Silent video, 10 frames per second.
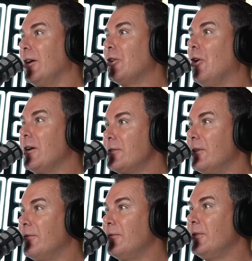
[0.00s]
guys that
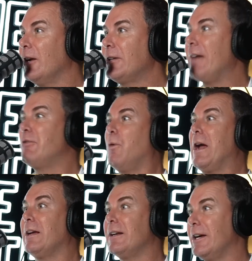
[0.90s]
have, Gavin
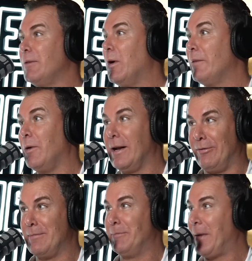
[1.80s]
Wanganeen won one
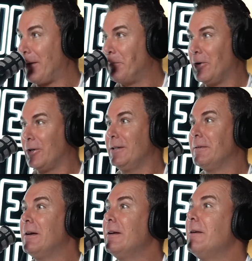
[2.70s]
from a back pocket.
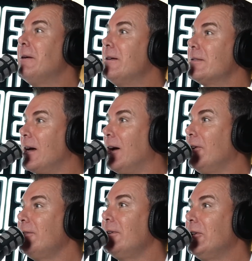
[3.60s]

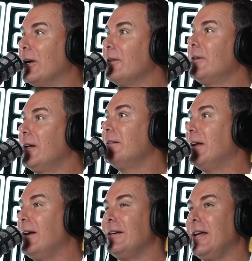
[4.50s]
So, and